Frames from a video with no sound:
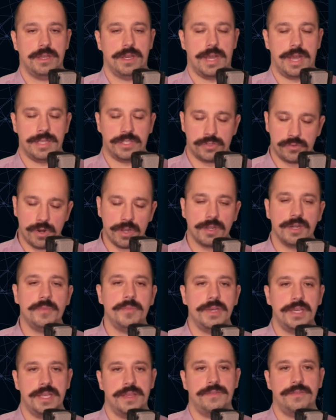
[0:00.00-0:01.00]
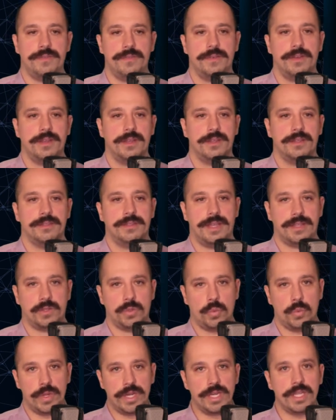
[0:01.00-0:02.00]
I strongly believe that
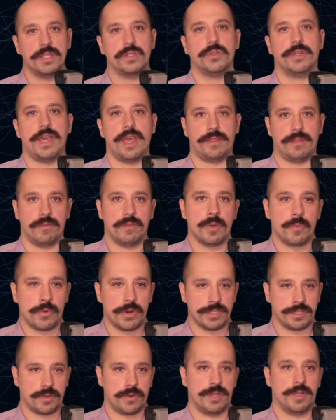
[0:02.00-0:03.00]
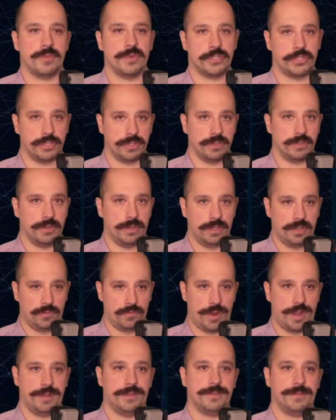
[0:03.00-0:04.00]
we need to get enterprise-grade machine learning
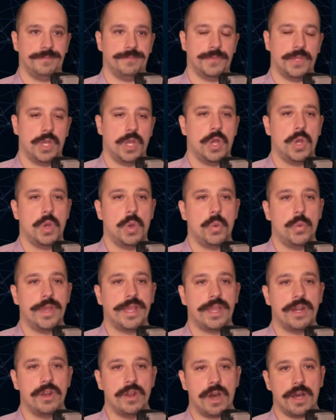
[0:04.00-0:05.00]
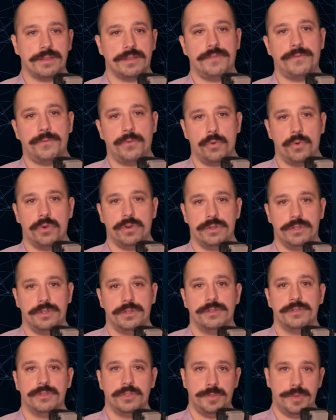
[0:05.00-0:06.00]
right. We cannot afford
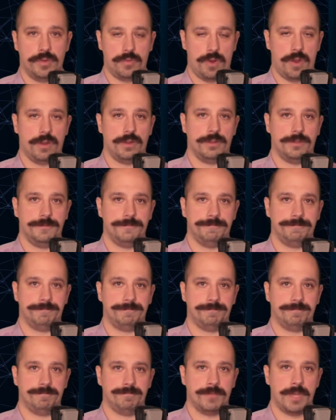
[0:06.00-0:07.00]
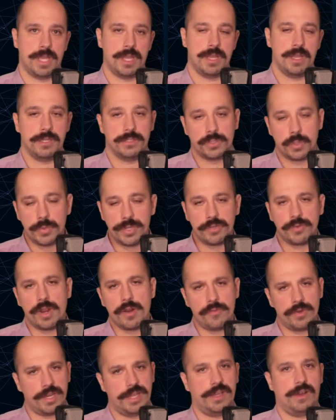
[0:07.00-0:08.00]
to be wrong. So we try
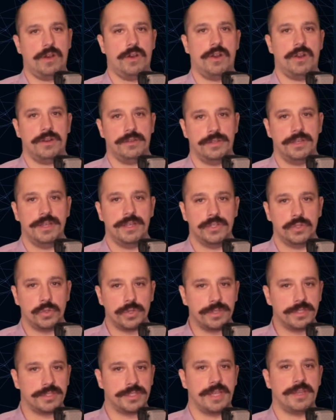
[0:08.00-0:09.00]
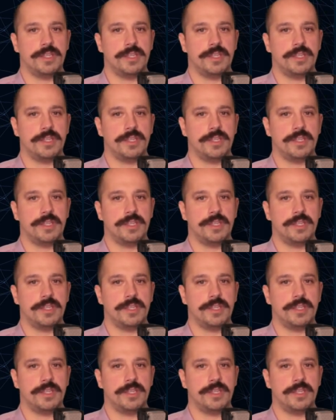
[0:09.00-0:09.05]
really hard to understand